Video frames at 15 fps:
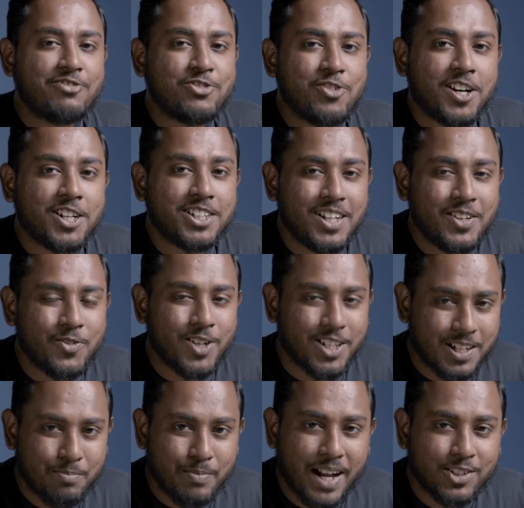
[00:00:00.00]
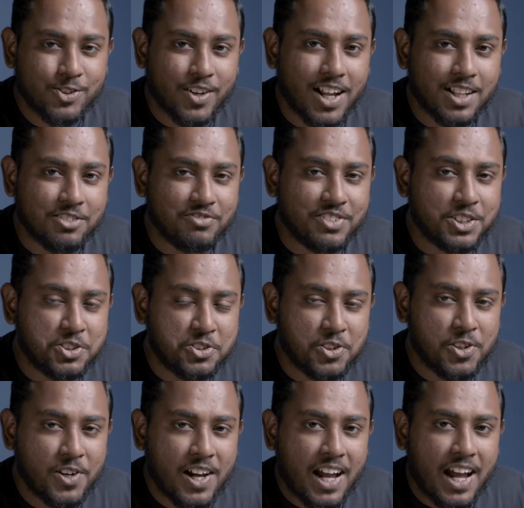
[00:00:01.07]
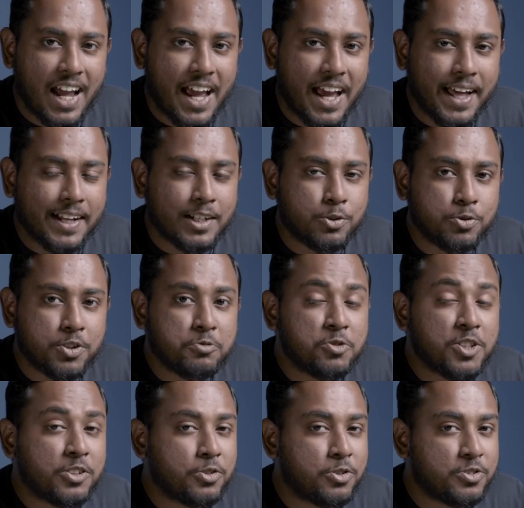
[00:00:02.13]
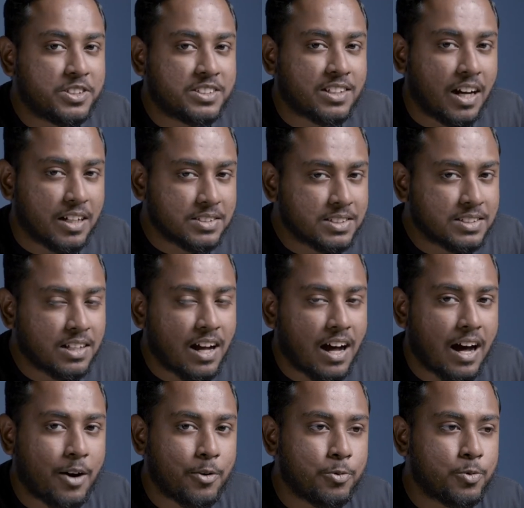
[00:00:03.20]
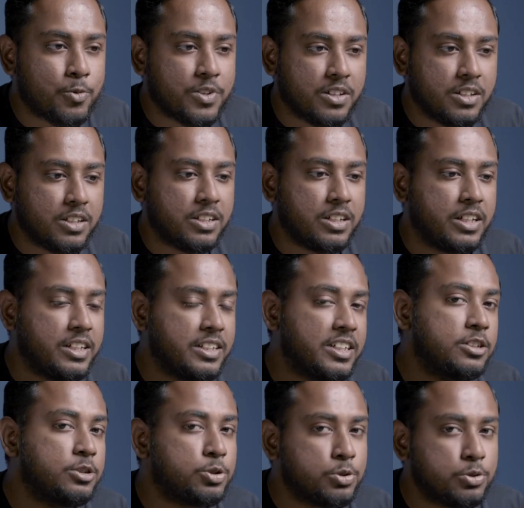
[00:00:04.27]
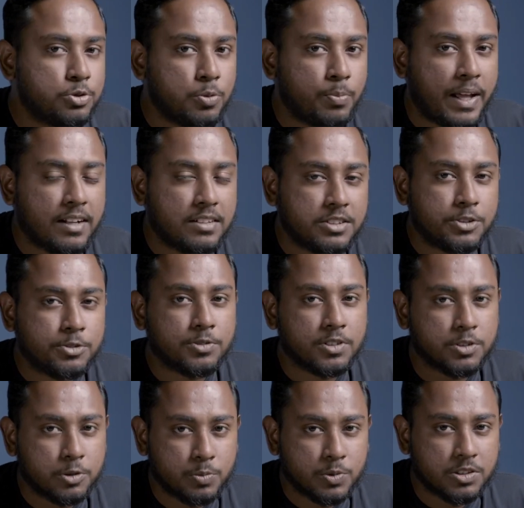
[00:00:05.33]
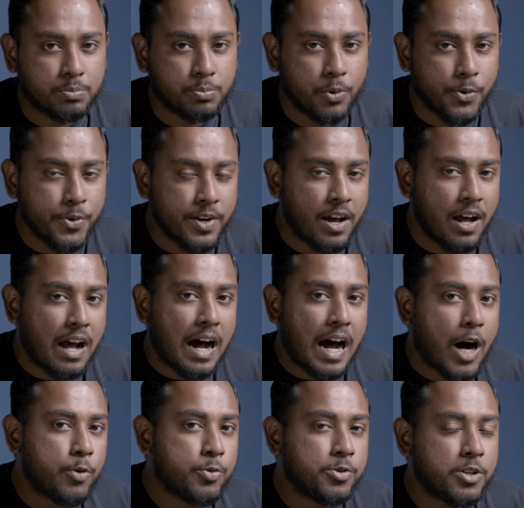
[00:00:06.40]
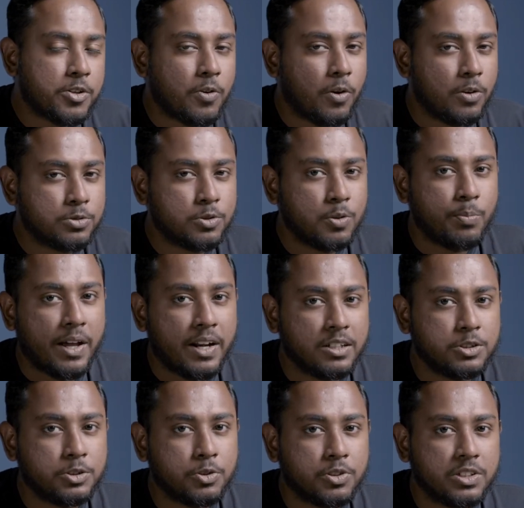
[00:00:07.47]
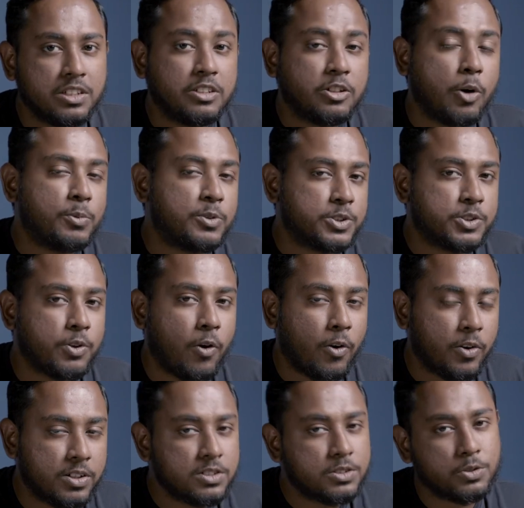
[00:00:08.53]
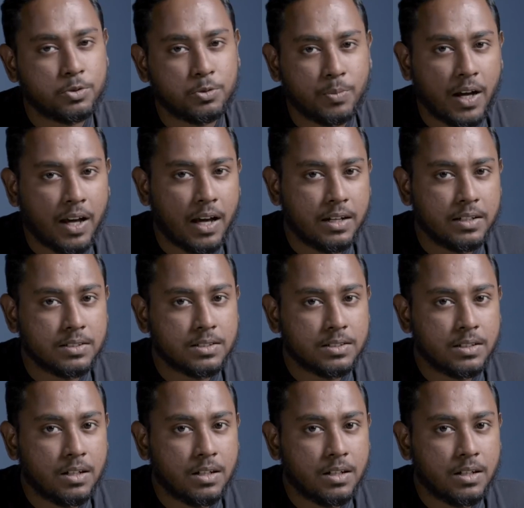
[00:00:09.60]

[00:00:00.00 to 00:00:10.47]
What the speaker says: everyone, welcome back to another video. And today we're going to discuss how, in addition to managing your customer support, how you can also manage your e-commerce orders through MyAlice.